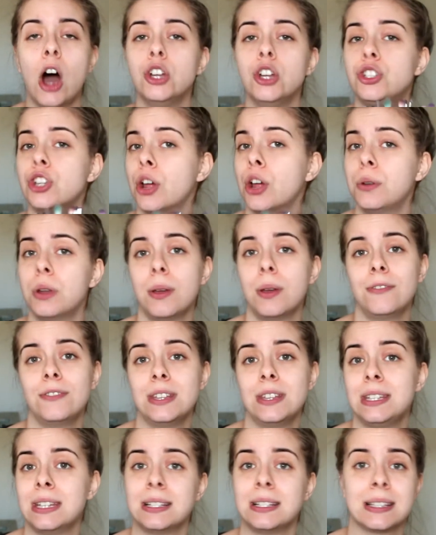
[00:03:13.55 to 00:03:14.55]
I don't know if
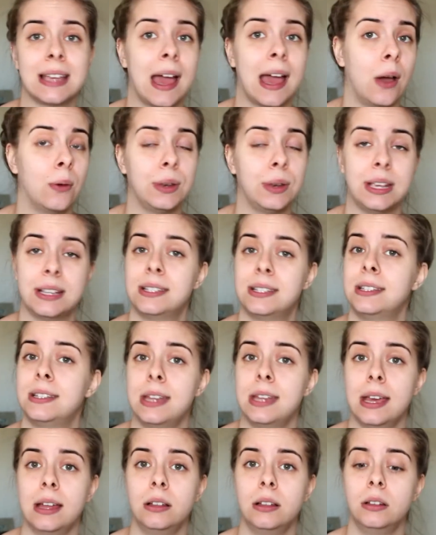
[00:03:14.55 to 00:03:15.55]
the discount is
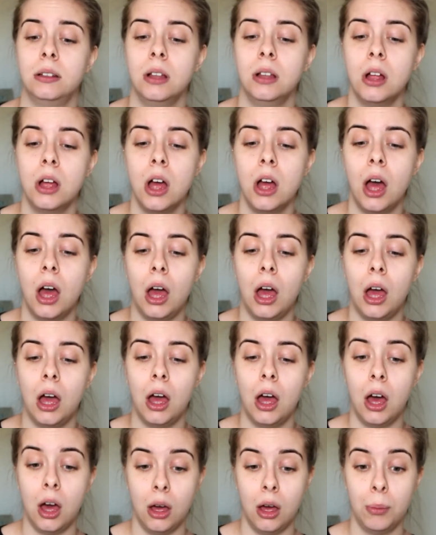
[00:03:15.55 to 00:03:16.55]
still
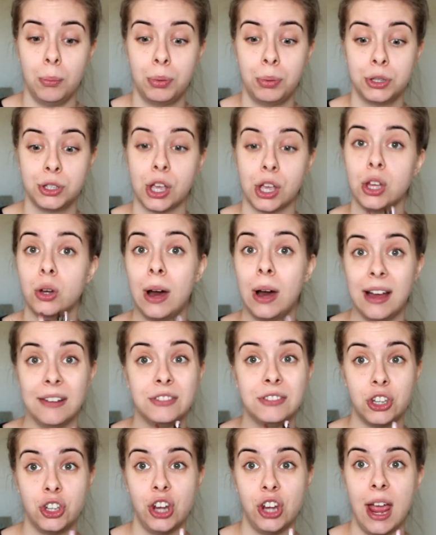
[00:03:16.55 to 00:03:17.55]
up, so you'll
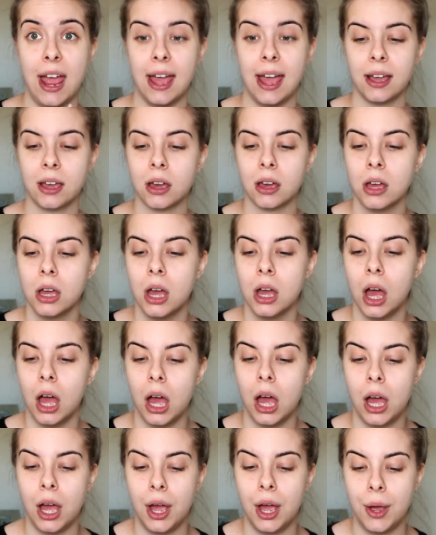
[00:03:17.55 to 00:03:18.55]
have to check,
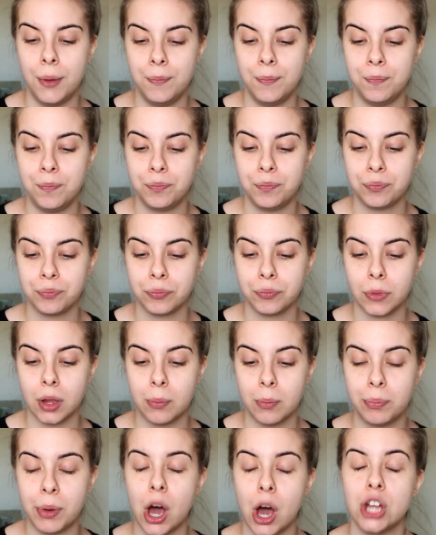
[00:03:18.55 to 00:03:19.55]

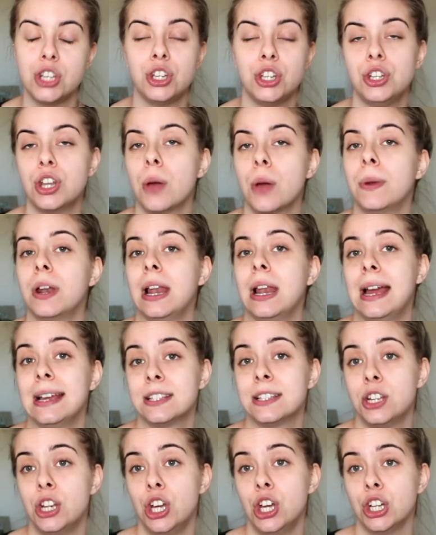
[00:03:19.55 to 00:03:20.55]
but I do know when I
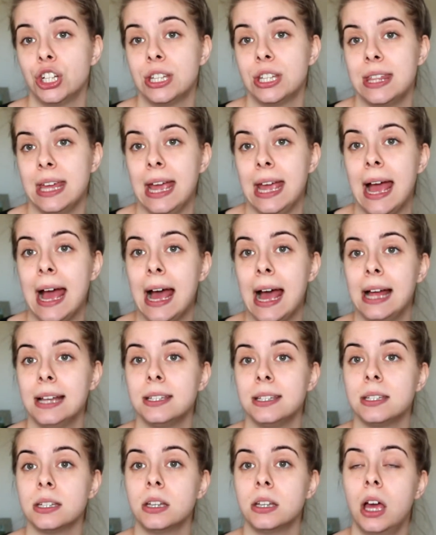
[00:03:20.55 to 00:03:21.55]
last looked they had
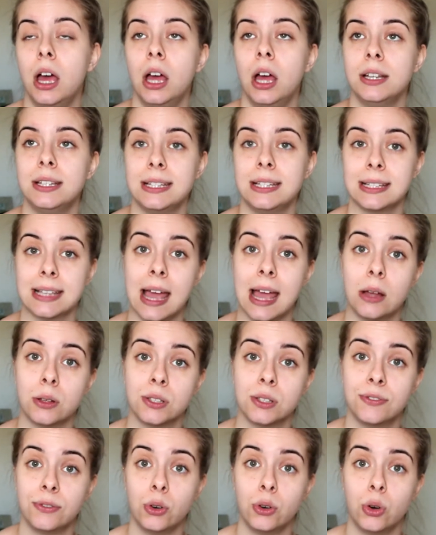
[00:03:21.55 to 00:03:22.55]

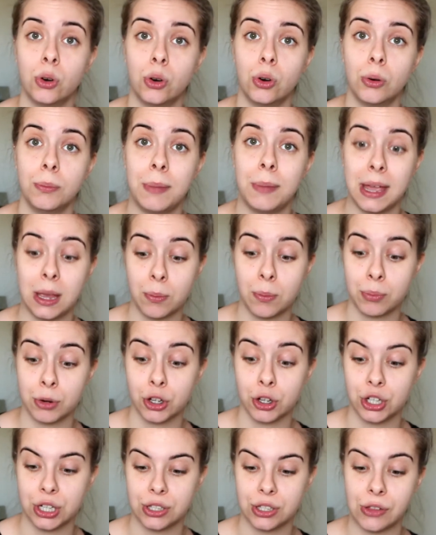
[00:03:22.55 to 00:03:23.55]
discounts for makeup
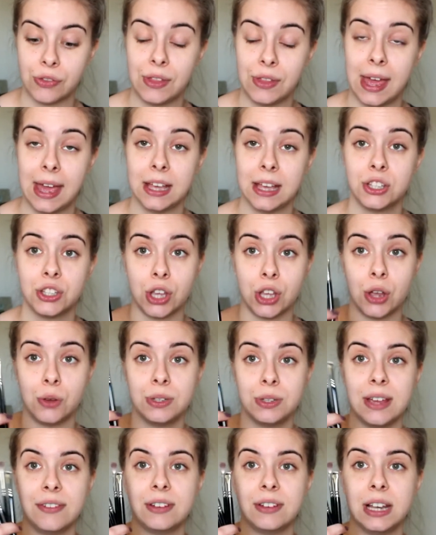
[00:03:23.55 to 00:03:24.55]
brushes on there, so
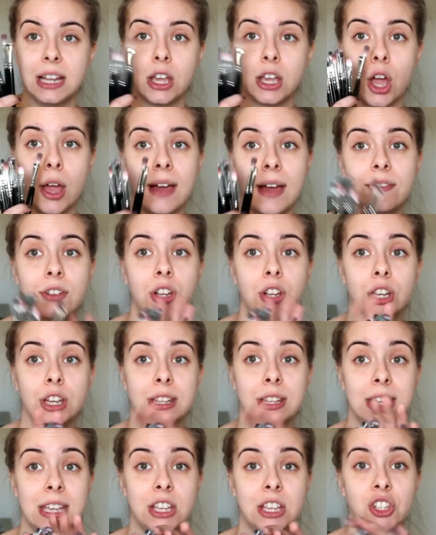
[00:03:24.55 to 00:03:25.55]
definitely go have a look
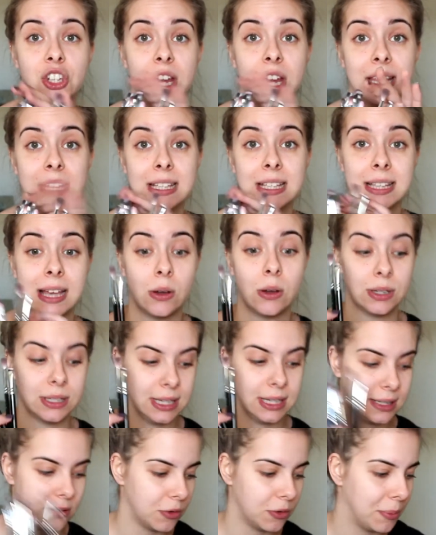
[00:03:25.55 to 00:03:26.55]
at these, check these out
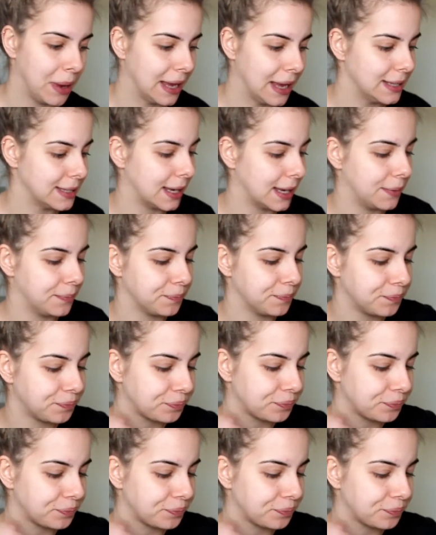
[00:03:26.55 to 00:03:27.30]
because these are amazing.